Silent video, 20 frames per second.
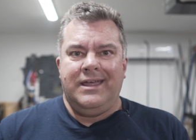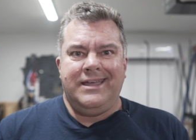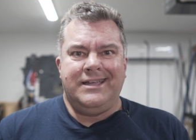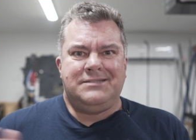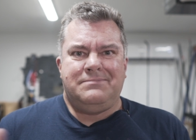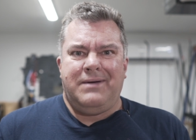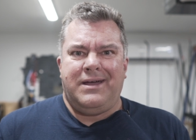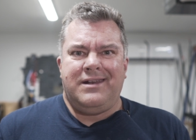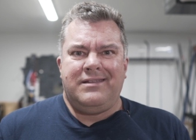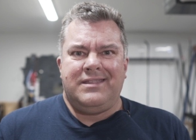
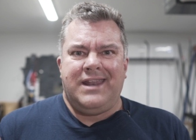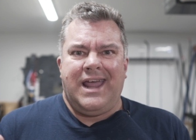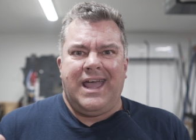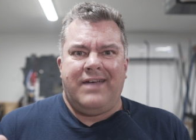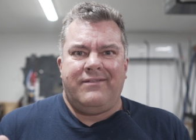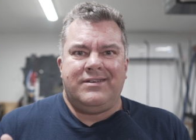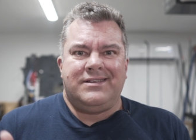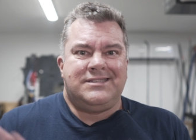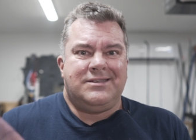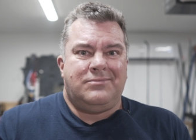it's better than
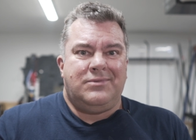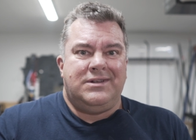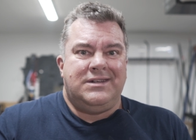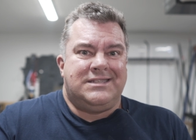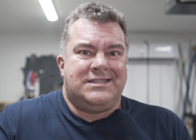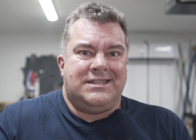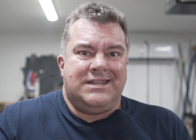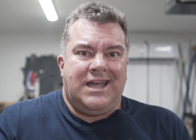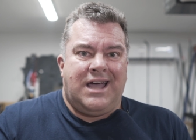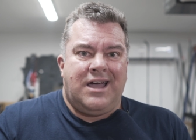having someone
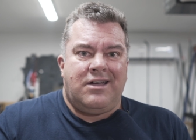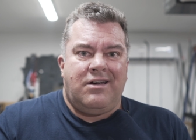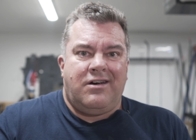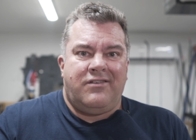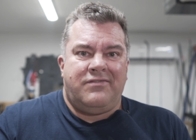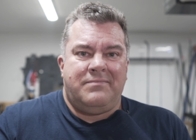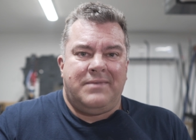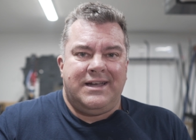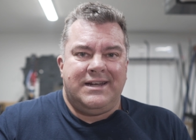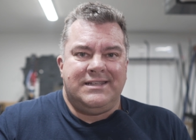just knock
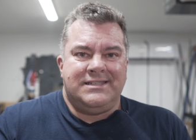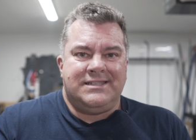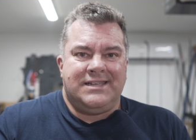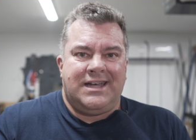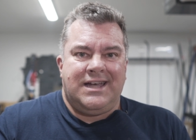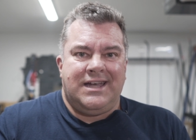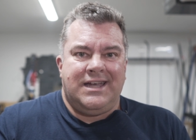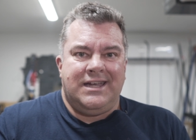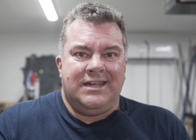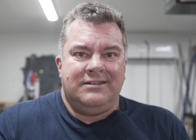off my
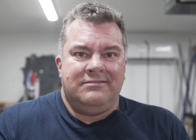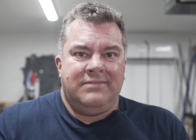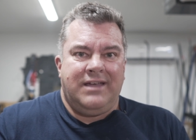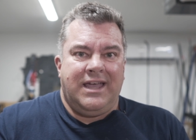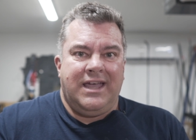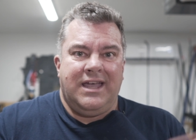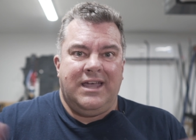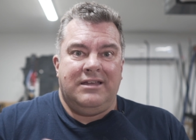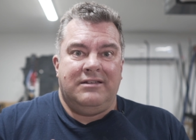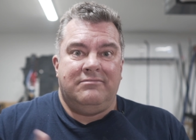design
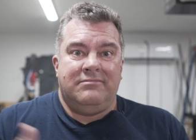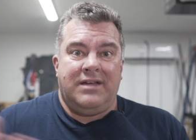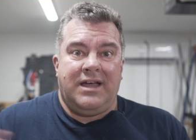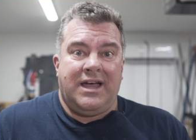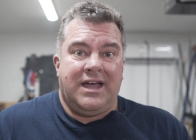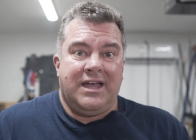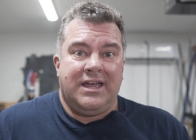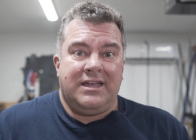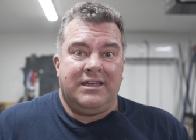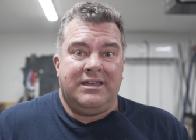and
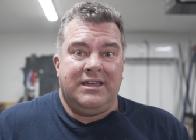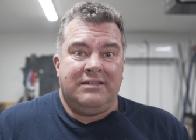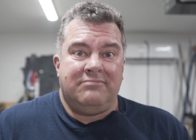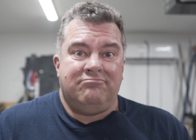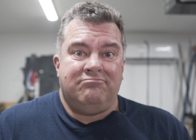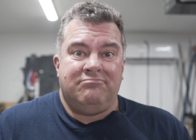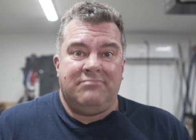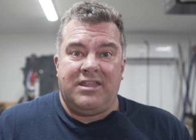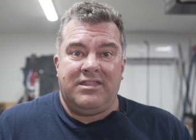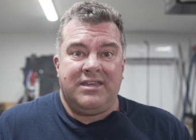I
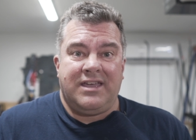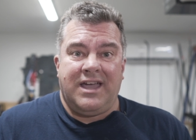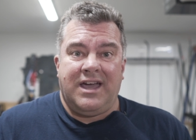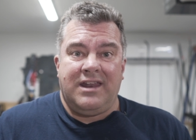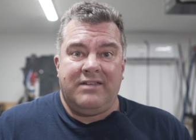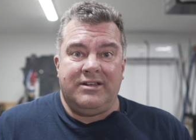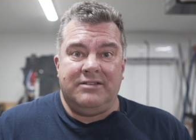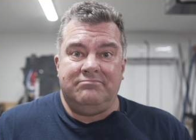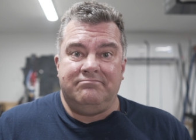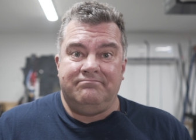get nothing
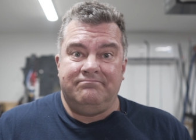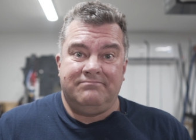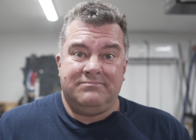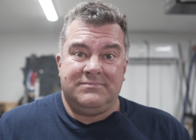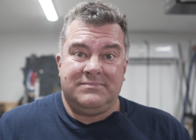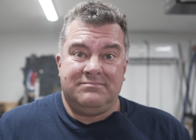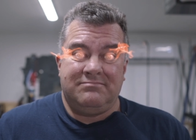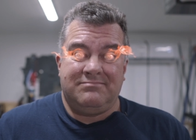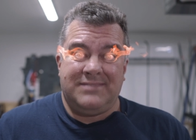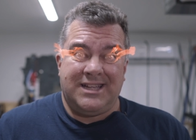out of it.
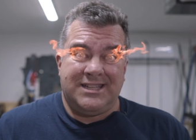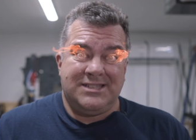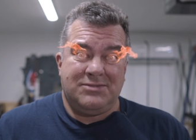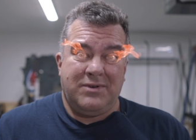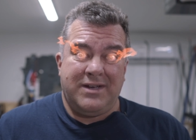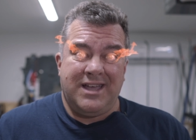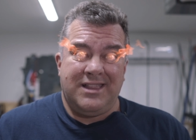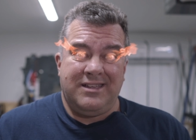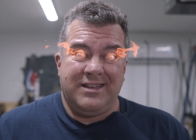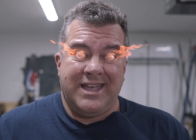That's
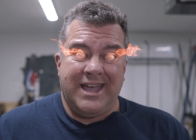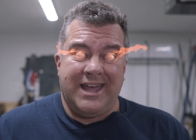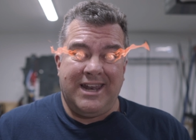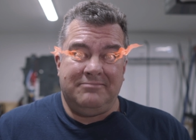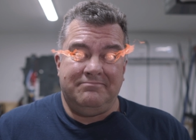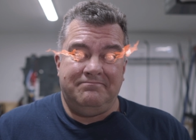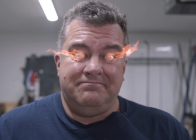the way I look at